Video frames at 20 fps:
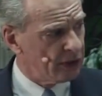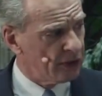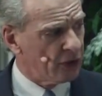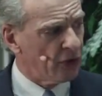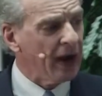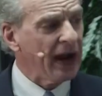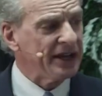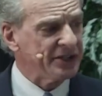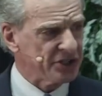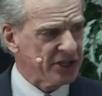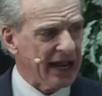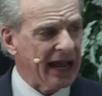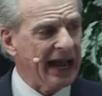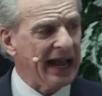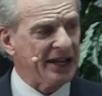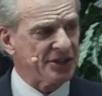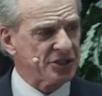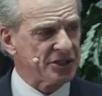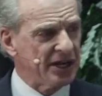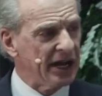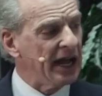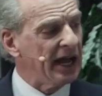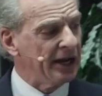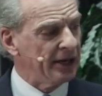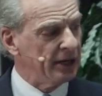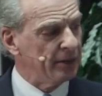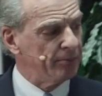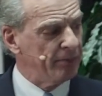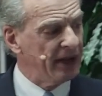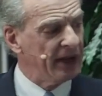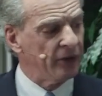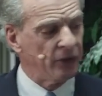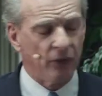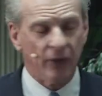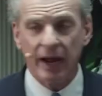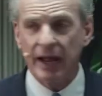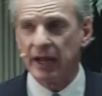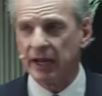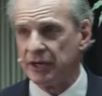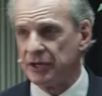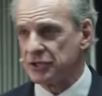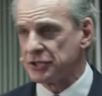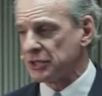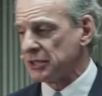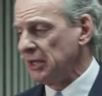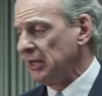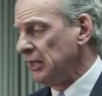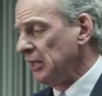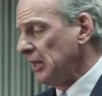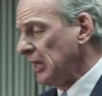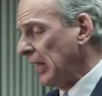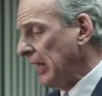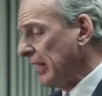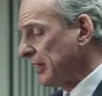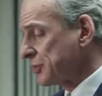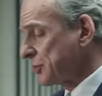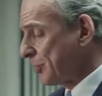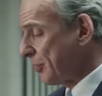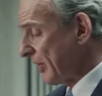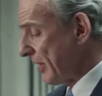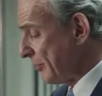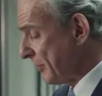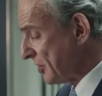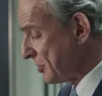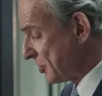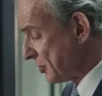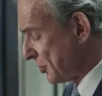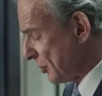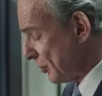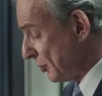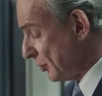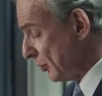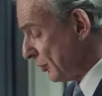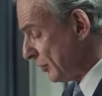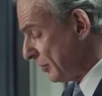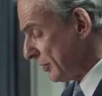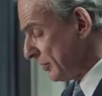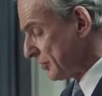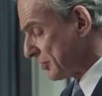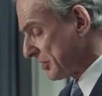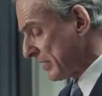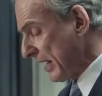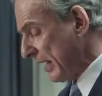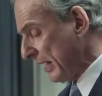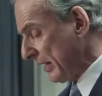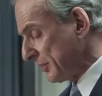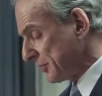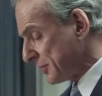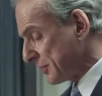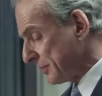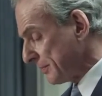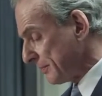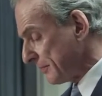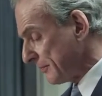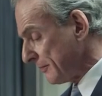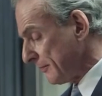Christ has not been raised as premise two states.